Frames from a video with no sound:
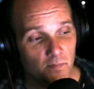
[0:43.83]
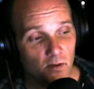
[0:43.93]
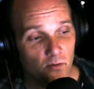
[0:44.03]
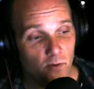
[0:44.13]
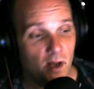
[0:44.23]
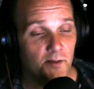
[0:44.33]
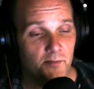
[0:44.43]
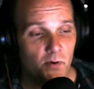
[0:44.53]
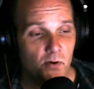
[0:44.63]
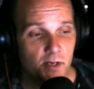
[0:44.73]
while it's
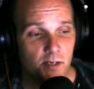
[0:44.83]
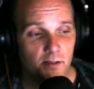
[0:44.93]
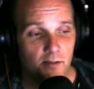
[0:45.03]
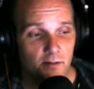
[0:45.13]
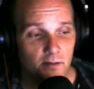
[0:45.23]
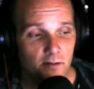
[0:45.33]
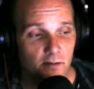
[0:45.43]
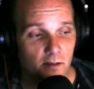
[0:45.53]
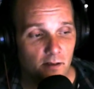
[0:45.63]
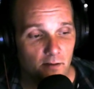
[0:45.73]
booting,
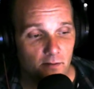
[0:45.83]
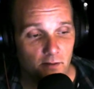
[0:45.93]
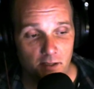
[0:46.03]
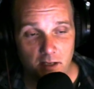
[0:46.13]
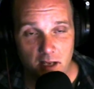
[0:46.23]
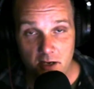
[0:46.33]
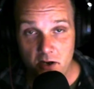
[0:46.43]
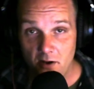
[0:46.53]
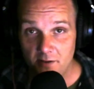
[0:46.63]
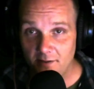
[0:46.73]
it can
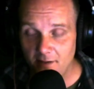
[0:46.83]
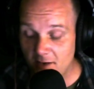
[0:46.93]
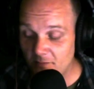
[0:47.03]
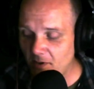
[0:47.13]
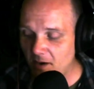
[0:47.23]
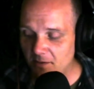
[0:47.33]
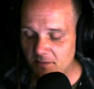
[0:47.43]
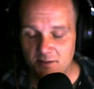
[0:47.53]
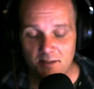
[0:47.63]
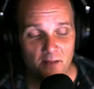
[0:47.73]
cause a lot of problems.
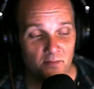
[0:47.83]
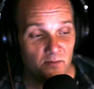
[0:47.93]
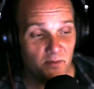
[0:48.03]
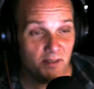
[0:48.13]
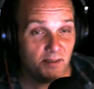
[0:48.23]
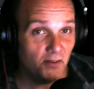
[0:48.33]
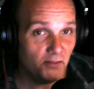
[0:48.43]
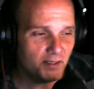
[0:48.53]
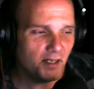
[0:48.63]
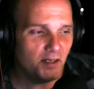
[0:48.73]
It's happened to me several
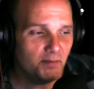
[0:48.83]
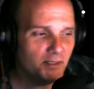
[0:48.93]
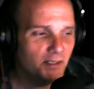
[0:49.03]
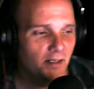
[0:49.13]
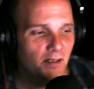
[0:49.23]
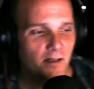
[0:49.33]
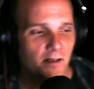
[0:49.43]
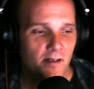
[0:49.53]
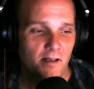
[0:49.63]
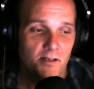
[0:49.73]
times,
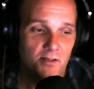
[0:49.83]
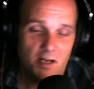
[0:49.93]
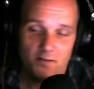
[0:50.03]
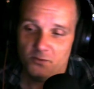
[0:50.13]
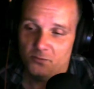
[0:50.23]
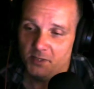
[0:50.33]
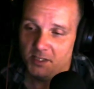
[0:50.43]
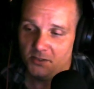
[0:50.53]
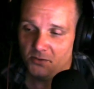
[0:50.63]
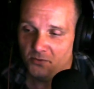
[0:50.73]
and you have to
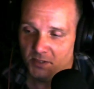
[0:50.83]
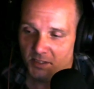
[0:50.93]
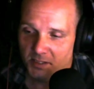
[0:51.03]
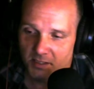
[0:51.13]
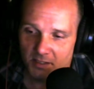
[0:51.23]
redo the